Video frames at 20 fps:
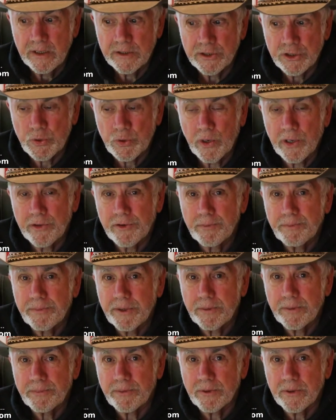so other
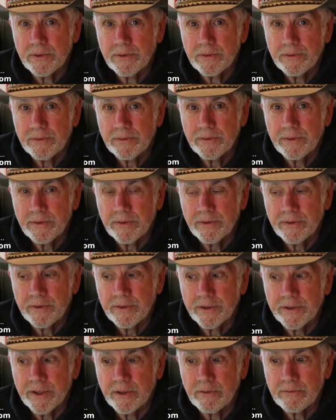people
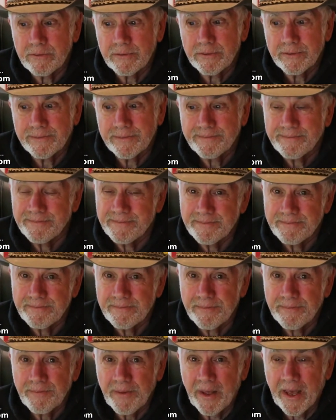don't
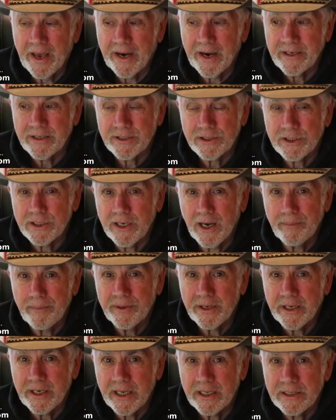act as
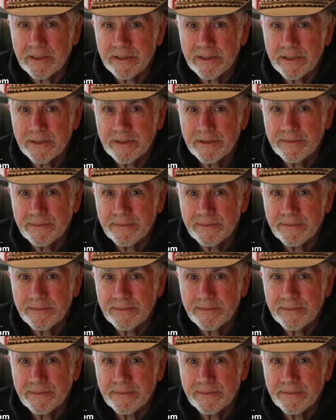copycats.